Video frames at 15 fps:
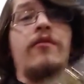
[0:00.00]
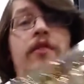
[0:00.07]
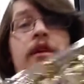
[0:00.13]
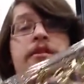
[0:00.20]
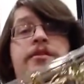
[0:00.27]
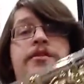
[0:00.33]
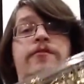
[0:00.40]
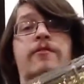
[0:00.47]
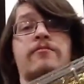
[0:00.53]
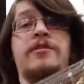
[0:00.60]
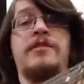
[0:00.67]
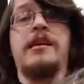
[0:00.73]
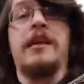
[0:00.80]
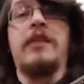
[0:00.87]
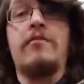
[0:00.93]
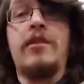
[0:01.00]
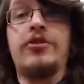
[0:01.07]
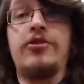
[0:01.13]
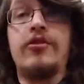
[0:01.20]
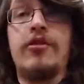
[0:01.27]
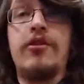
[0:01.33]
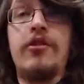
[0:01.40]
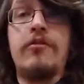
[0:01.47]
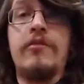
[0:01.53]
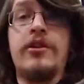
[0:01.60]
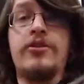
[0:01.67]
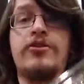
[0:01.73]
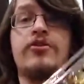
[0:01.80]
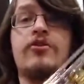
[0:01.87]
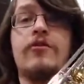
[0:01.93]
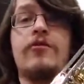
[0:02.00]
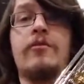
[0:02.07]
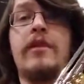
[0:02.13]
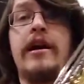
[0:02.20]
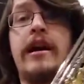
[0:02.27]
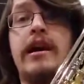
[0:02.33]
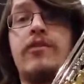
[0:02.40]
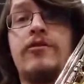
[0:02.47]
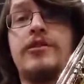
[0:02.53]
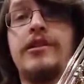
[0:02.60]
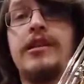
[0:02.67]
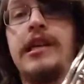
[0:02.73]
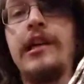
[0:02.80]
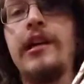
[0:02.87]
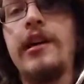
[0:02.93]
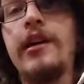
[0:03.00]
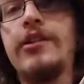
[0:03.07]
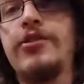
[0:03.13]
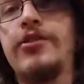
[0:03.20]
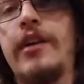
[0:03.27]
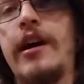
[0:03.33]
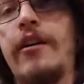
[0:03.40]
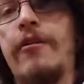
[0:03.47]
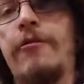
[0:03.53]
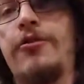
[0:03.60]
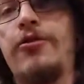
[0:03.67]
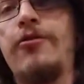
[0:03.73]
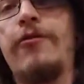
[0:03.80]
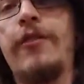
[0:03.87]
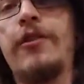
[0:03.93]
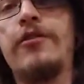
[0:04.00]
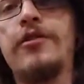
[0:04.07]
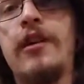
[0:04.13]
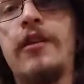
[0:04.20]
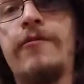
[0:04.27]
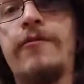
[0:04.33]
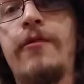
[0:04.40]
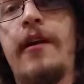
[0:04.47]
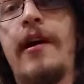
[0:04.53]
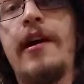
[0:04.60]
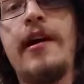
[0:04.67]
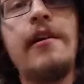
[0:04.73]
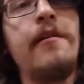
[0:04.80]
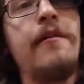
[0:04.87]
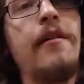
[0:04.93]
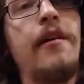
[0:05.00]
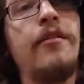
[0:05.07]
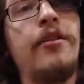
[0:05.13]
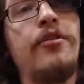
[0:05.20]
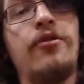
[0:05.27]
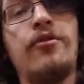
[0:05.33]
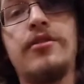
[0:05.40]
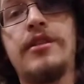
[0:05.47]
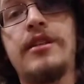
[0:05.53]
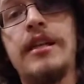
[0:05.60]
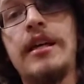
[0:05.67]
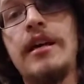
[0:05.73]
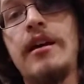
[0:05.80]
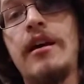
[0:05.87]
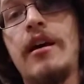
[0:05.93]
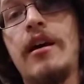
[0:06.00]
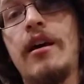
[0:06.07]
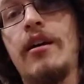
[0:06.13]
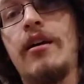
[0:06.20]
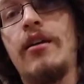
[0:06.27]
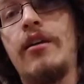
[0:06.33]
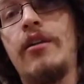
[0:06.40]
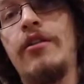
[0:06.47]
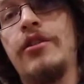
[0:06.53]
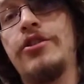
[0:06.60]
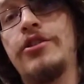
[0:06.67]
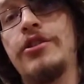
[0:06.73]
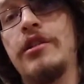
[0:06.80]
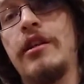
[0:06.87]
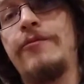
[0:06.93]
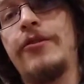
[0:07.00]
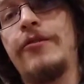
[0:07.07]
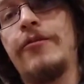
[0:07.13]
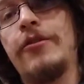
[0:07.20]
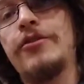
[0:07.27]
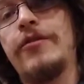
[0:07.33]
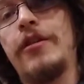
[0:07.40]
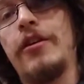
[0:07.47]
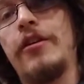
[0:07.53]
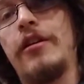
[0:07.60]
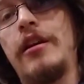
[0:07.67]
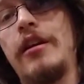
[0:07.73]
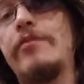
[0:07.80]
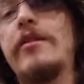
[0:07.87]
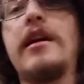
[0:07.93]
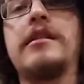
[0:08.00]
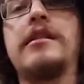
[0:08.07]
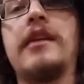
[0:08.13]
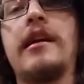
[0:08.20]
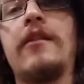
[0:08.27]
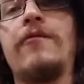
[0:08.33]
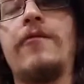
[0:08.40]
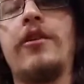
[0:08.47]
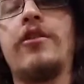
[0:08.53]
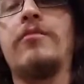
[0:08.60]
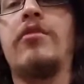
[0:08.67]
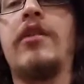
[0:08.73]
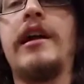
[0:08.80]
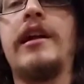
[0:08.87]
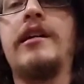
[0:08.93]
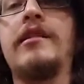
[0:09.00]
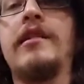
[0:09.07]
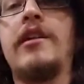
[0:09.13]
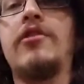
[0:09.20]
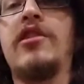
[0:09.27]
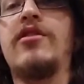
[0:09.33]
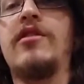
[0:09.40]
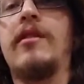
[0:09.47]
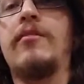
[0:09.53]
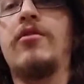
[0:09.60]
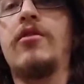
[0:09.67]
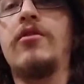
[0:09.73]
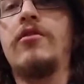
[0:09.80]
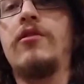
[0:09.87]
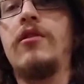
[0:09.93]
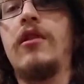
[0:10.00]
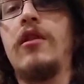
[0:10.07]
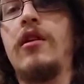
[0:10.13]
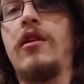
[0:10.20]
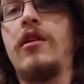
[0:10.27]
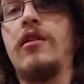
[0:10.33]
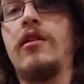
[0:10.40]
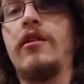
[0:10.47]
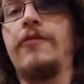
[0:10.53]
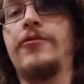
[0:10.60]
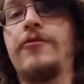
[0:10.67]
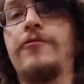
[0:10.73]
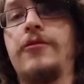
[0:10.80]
from the second measure to the third measure, you go from an A to a C. So you got your 2 fingers down for A, and then you go to C. You can just lift your first finger. Keep that second finger planted down on that pearl. Lift your